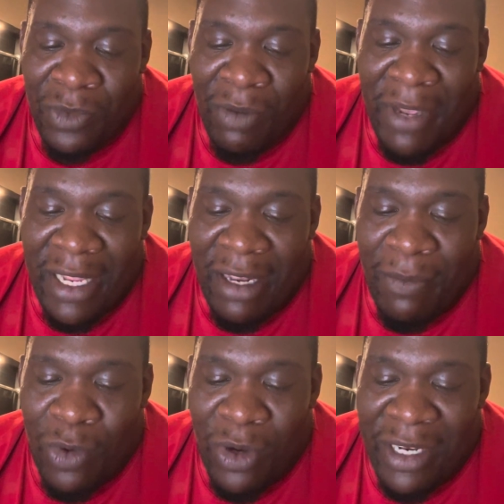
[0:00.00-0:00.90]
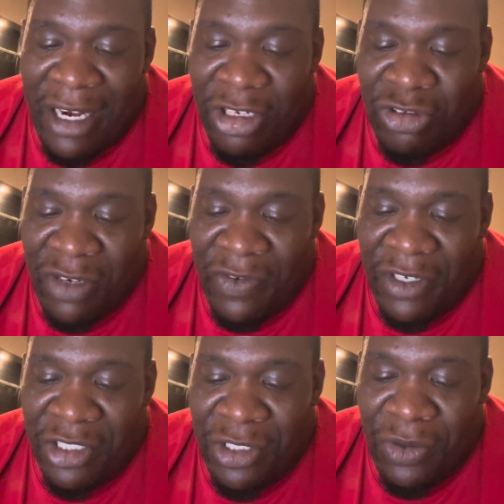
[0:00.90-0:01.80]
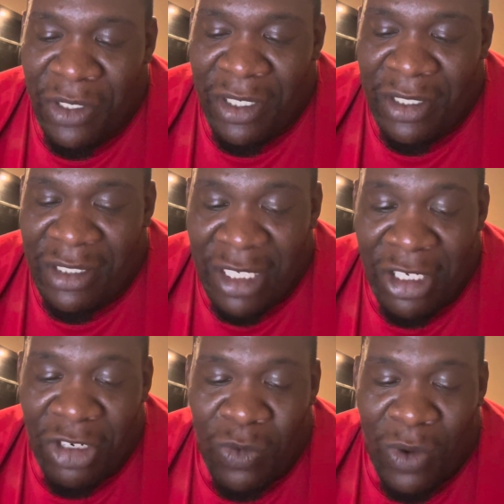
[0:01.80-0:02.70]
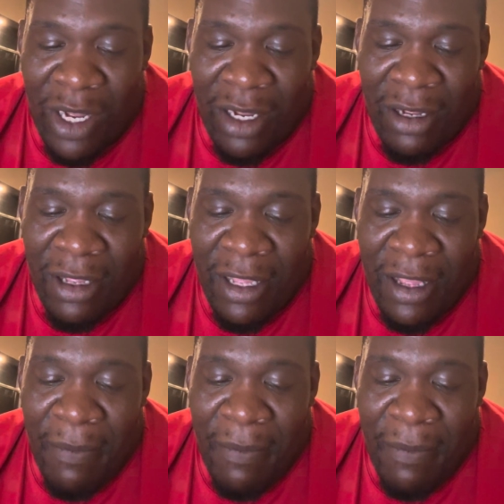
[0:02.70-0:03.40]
making it more data driven and student centered while